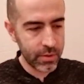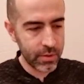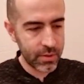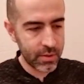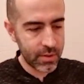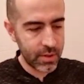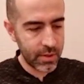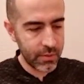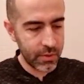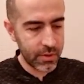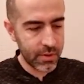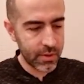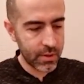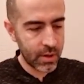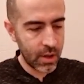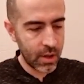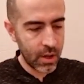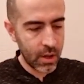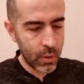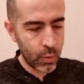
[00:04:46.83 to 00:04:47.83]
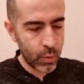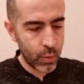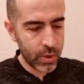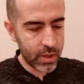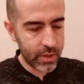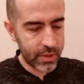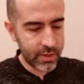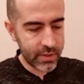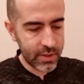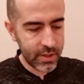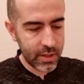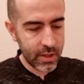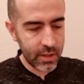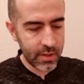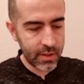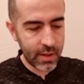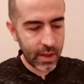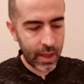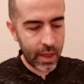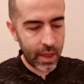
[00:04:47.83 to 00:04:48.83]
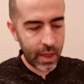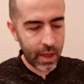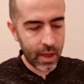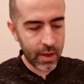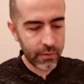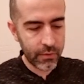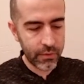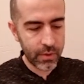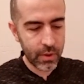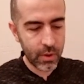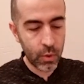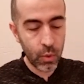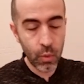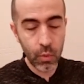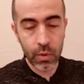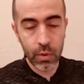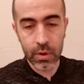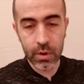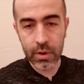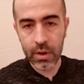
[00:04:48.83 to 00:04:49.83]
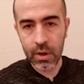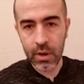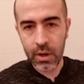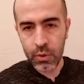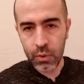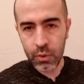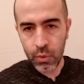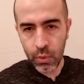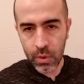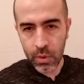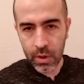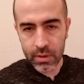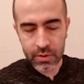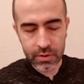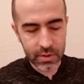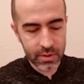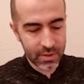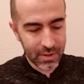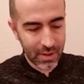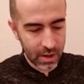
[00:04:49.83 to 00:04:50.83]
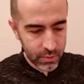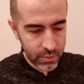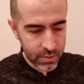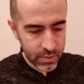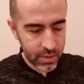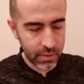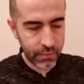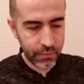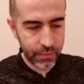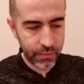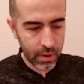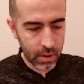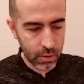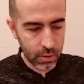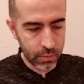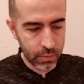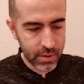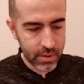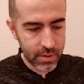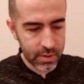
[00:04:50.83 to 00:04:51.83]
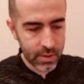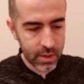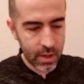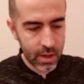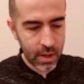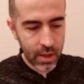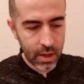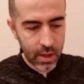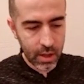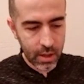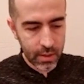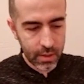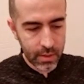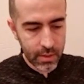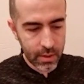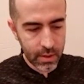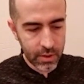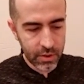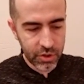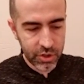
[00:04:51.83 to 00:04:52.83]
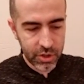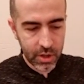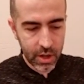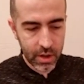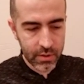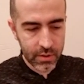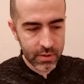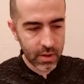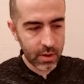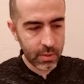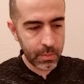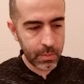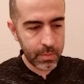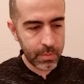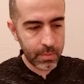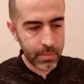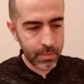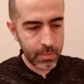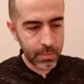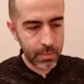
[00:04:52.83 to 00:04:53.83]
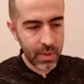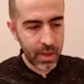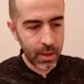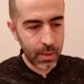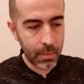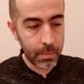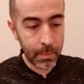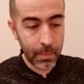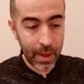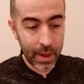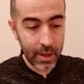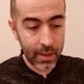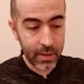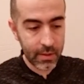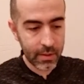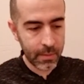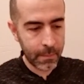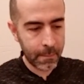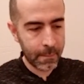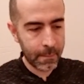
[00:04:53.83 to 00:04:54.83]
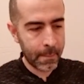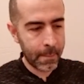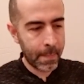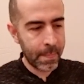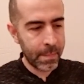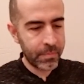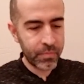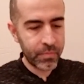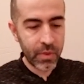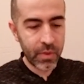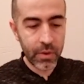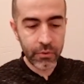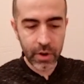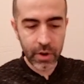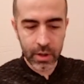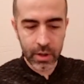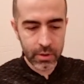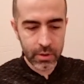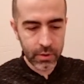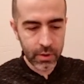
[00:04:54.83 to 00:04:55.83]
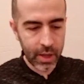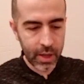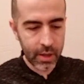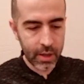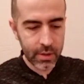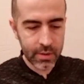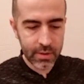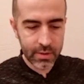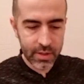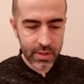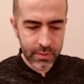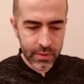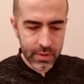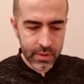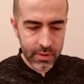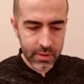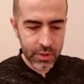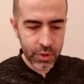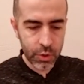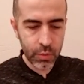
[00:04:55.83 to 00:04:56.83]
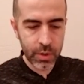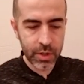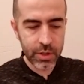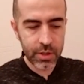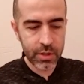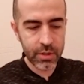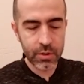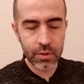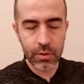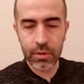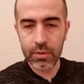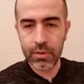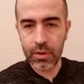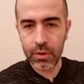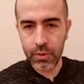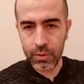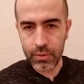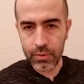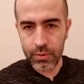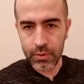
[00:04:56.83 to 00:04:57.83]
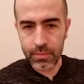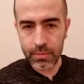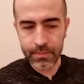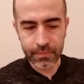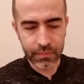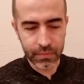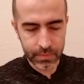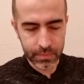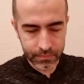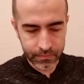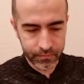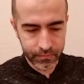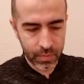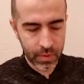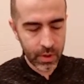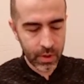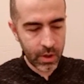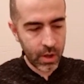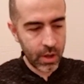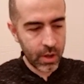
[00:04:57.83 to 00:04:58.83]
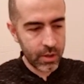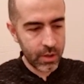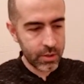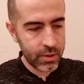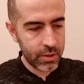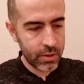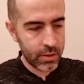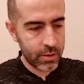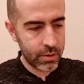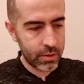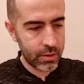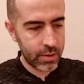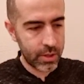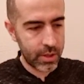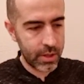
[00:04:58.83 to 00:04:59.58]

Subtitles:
to the Twitter, we can see they have over 200,000 followers and the shares are being made regularly. The Twitter situation is also good. So